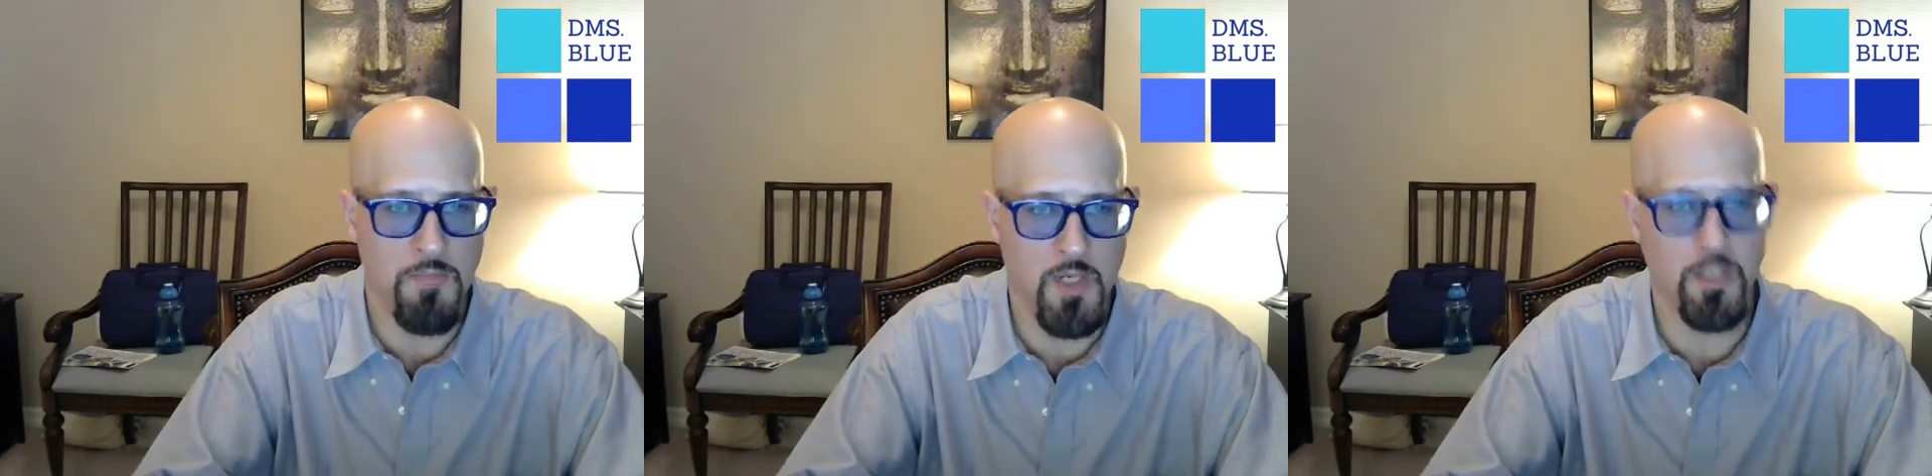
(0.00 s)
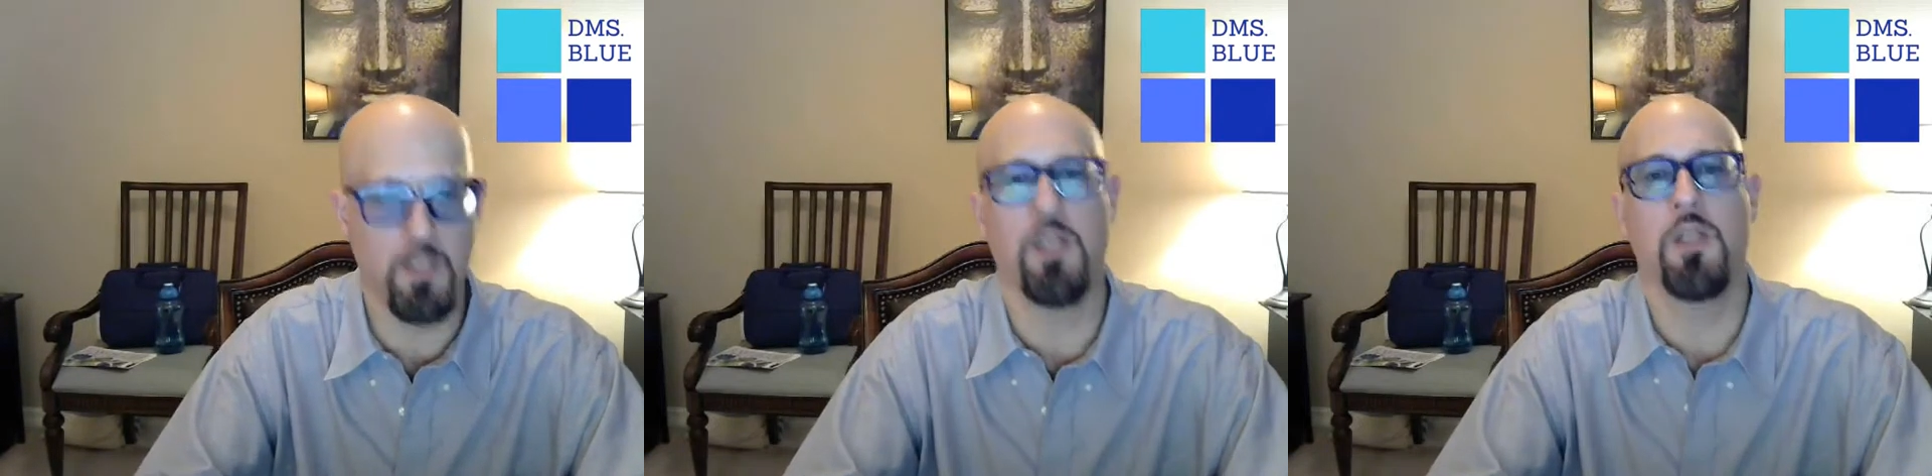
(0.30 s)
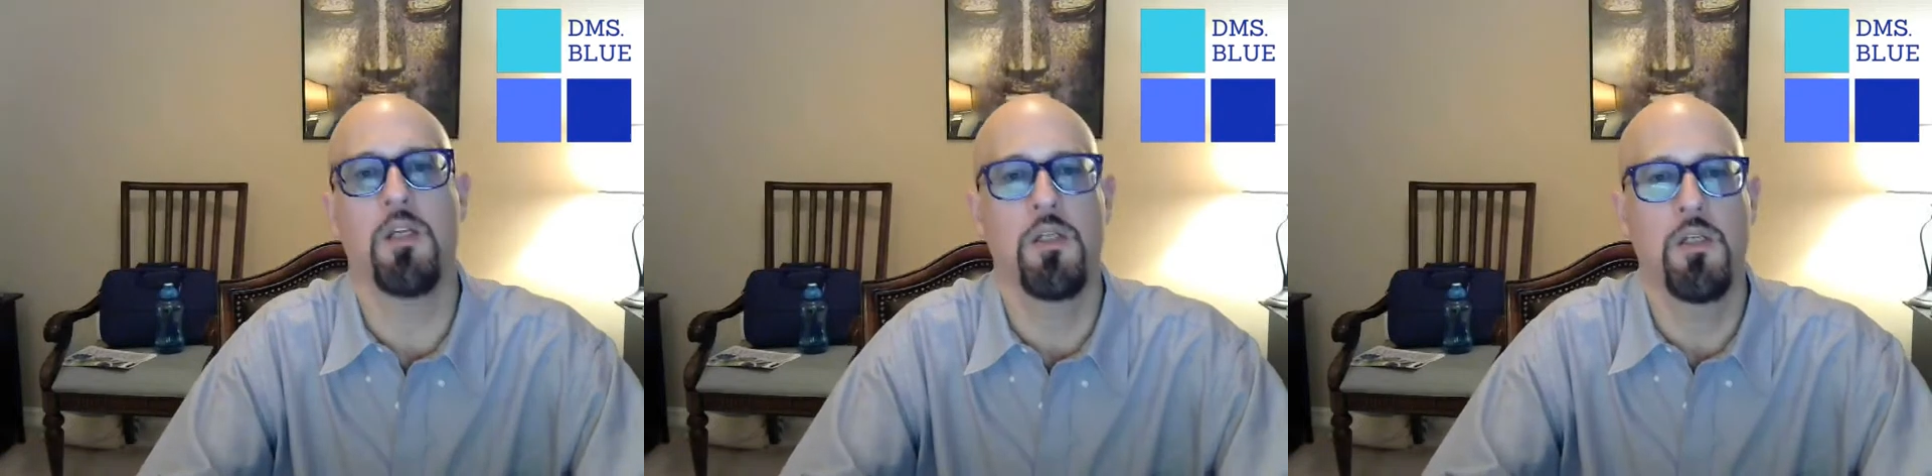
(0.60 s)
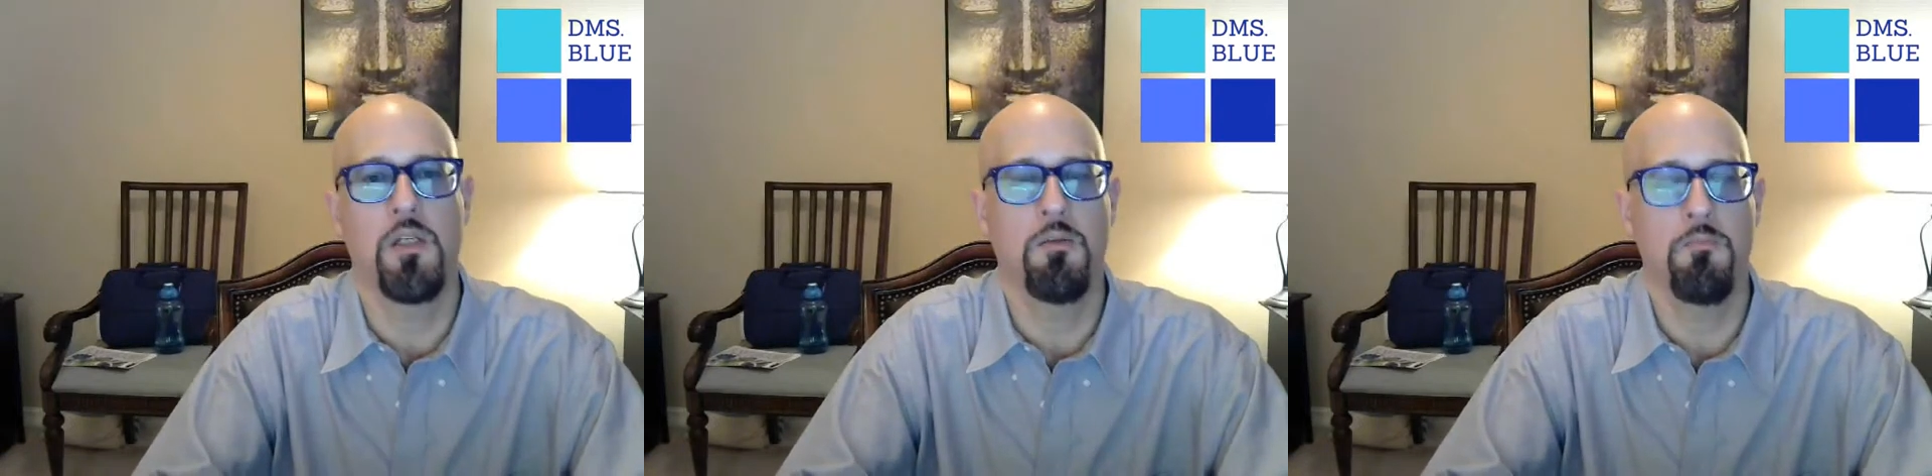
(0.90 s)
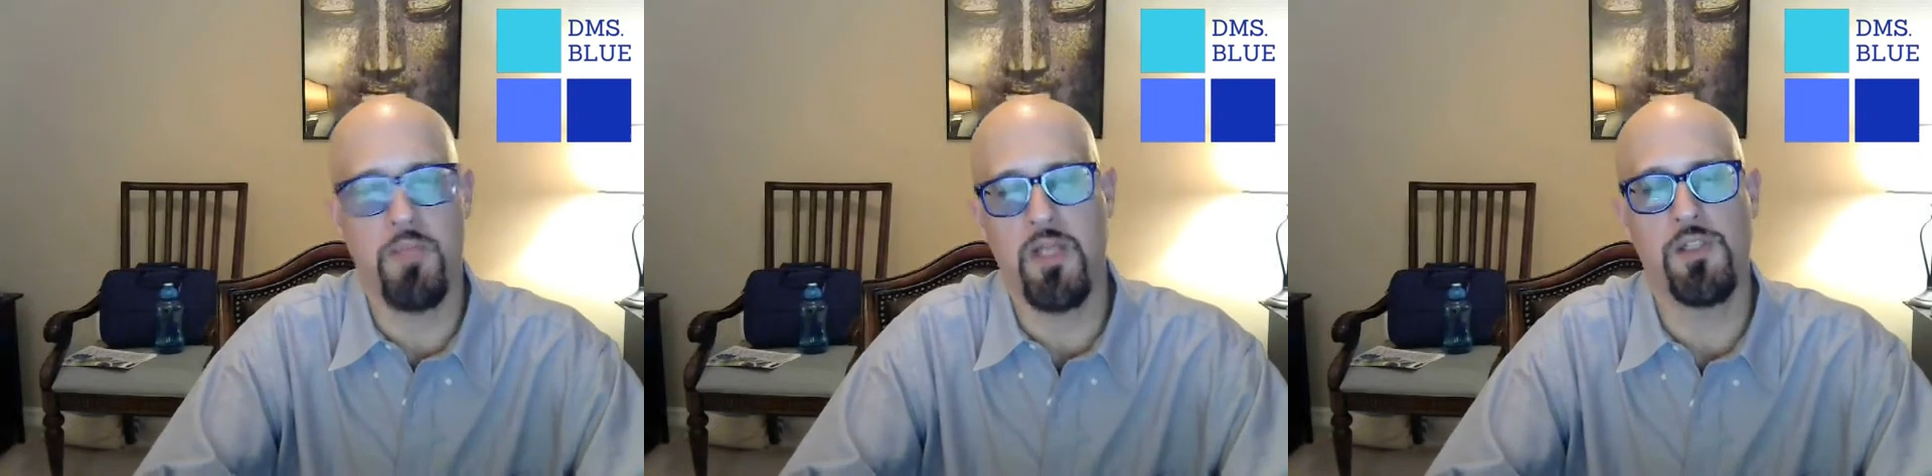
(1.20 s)
money,
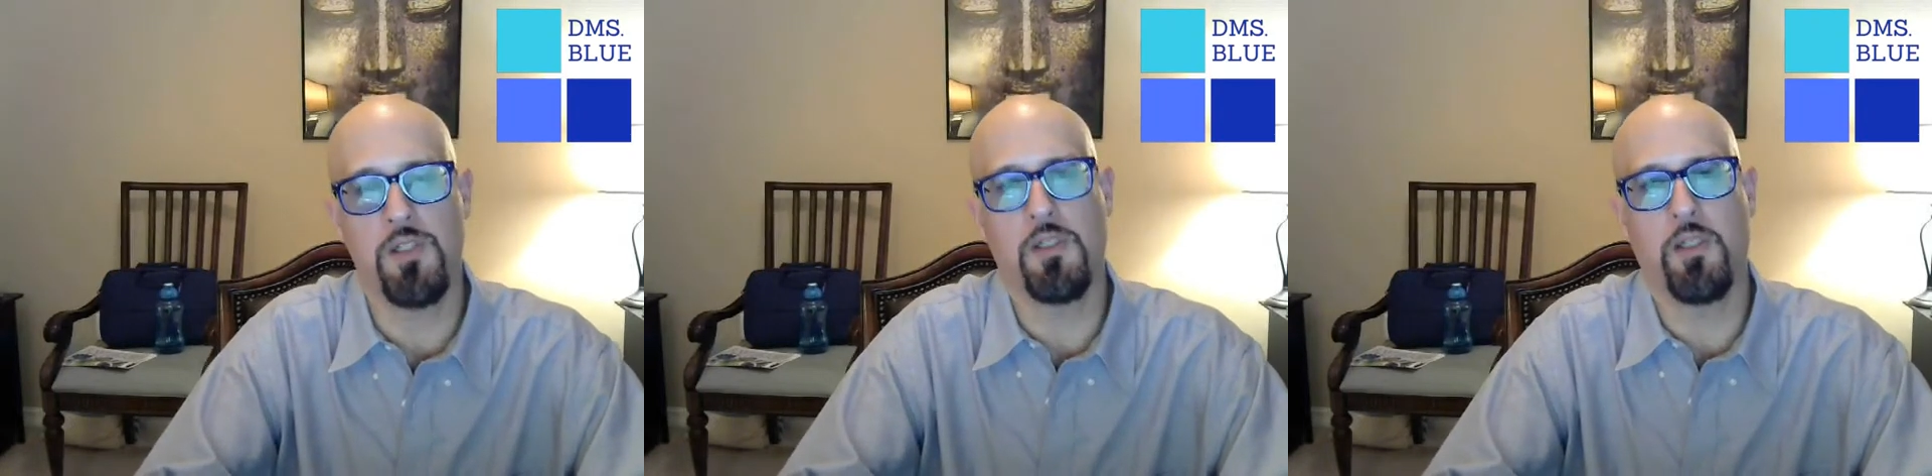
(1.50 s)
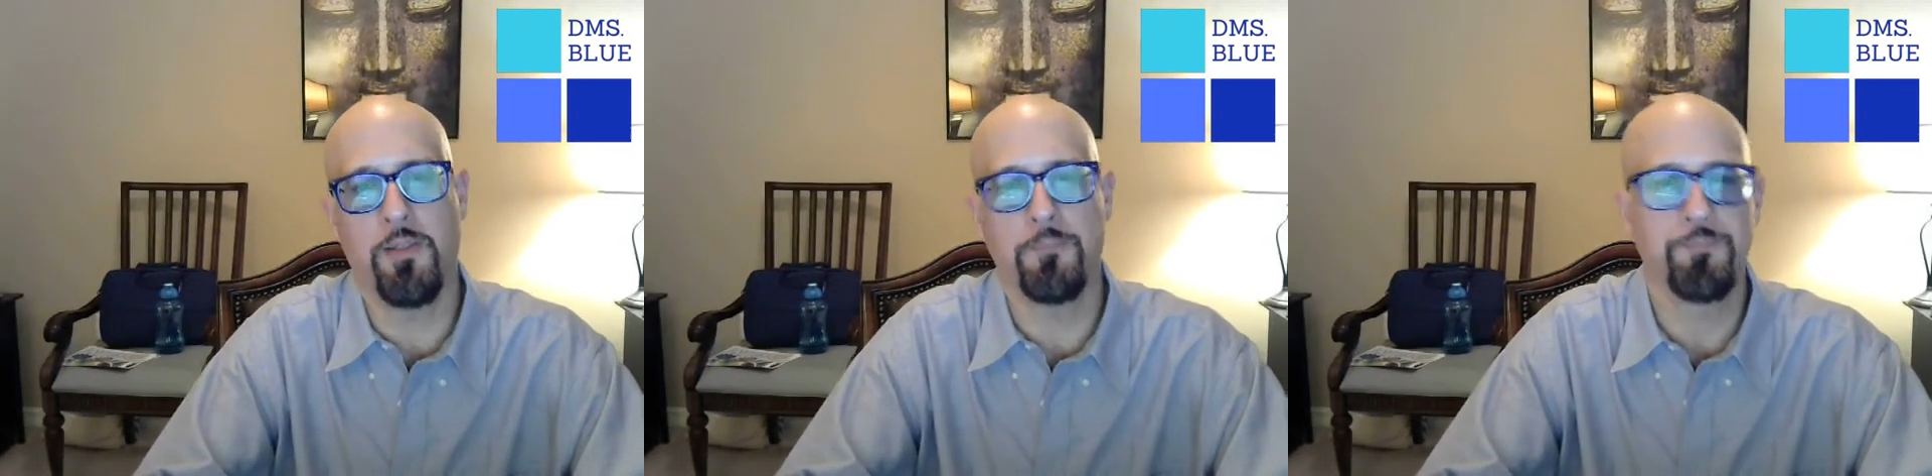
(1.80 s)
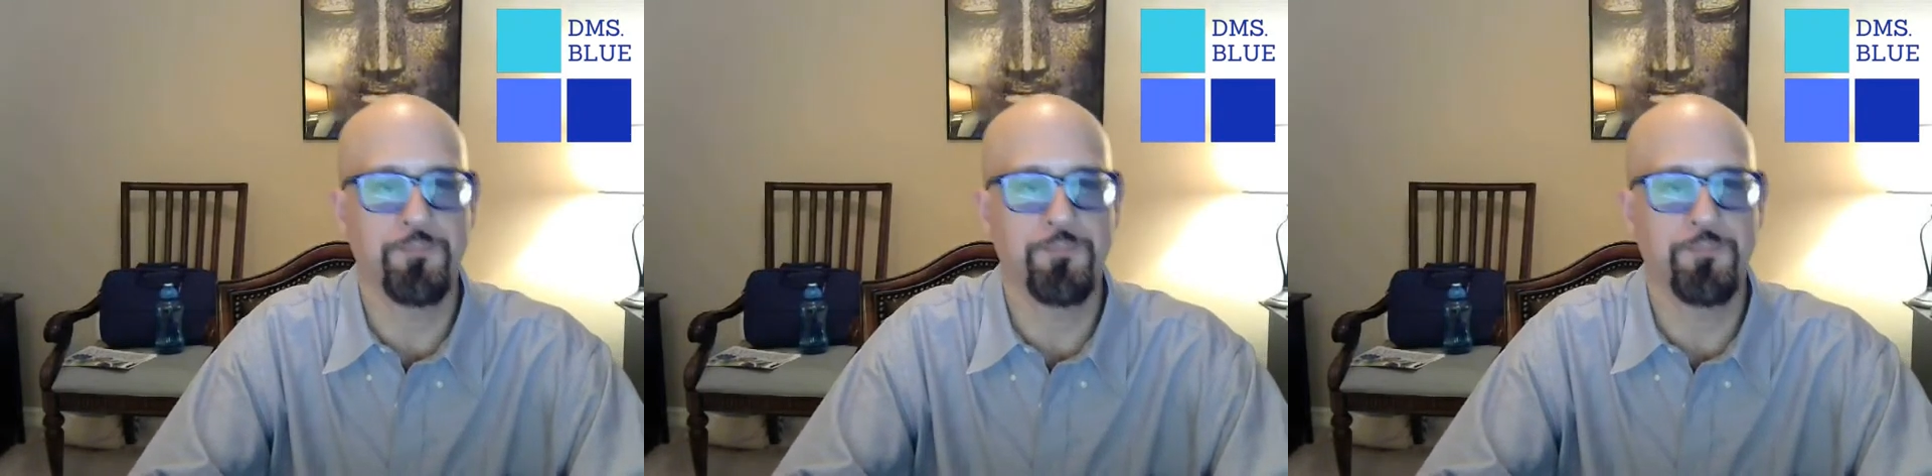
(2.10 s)
basically.